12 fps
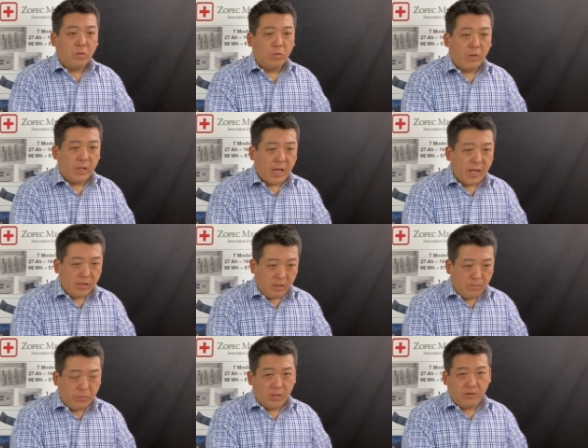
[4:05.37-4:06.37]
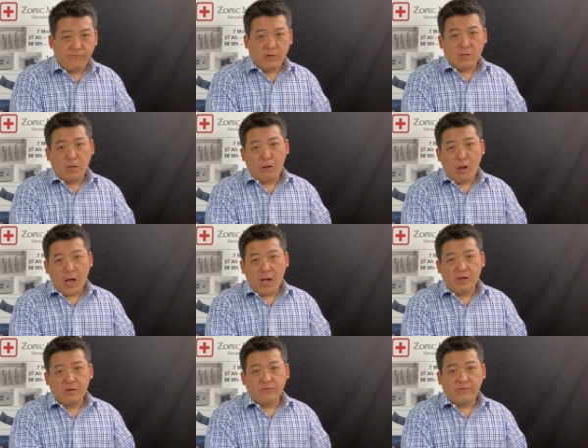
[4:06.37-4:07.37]
We got input from a
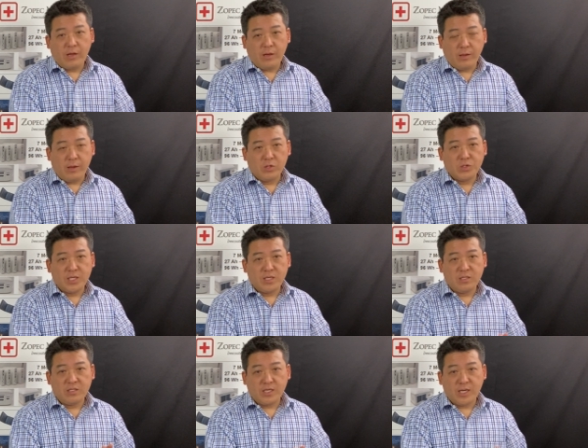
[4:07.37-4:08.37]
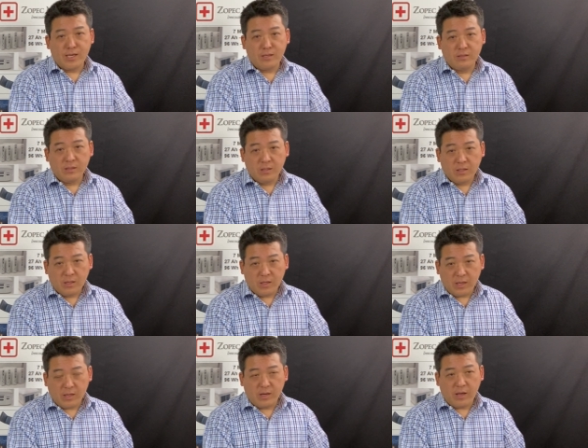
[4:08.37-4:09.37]
lot of AirSense 10
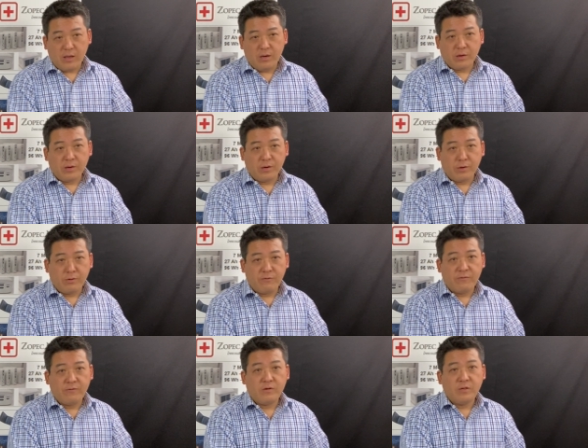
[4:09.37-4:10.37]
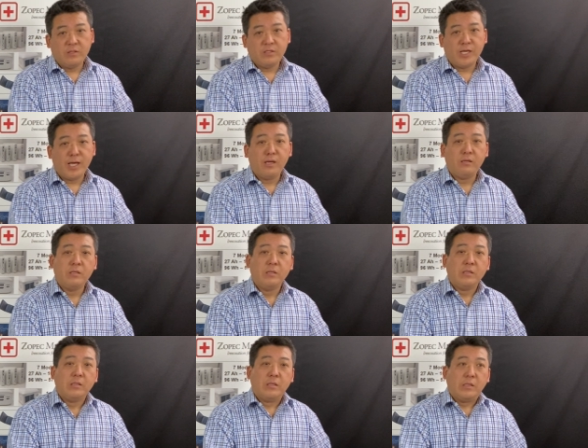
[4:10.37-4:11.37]
and AirCurve 10
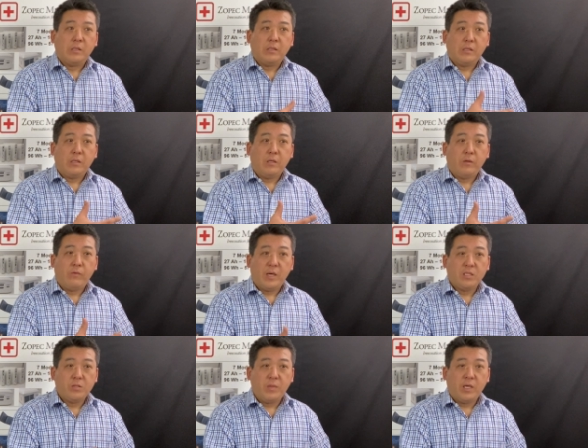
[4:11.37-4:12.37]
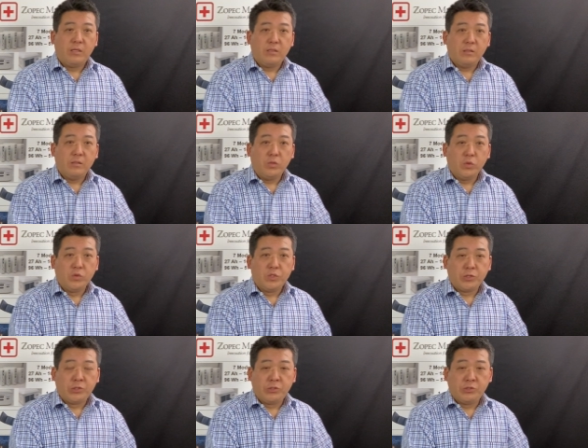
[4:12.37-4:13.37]
ResMed
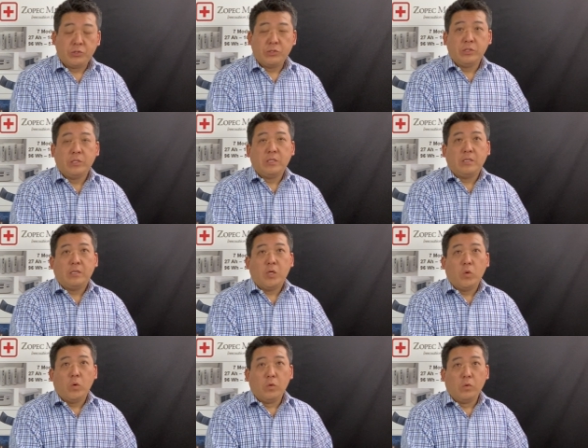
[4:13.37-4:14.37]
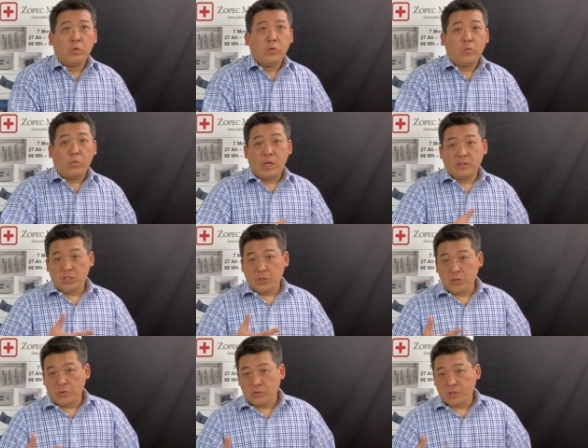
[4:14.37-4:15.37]
users who want to
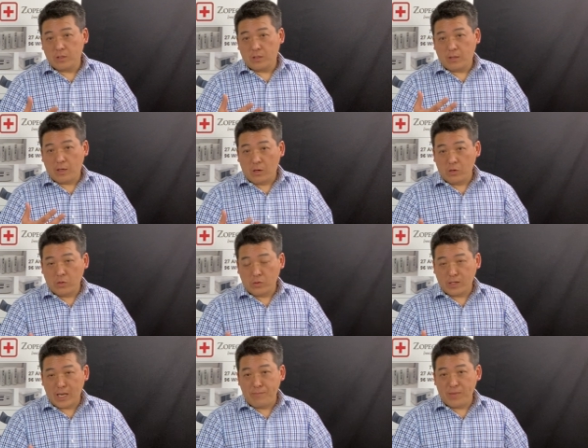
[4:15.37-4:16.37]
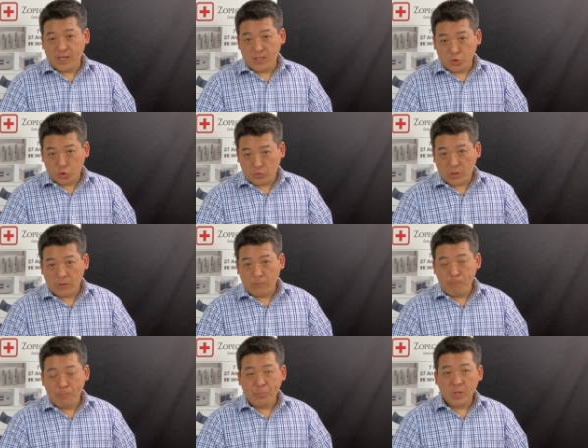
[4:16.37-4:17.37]
use auto climate
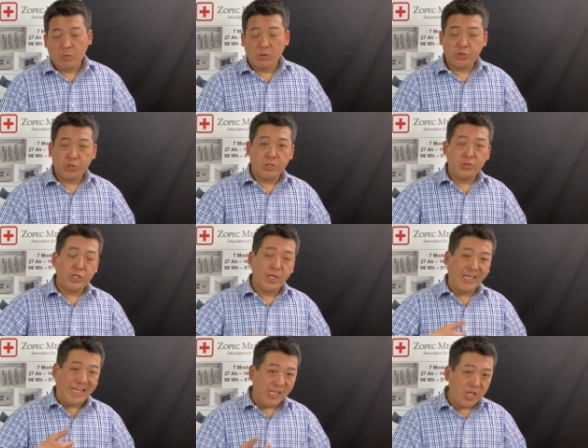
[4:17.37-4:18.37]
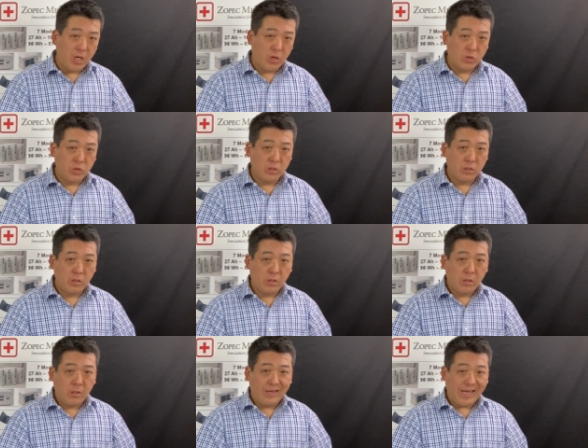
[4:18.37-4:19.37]
control, which turns on heater hose
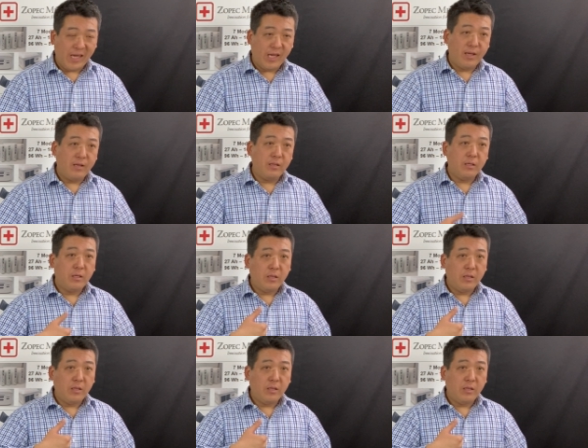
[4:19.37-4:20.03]
and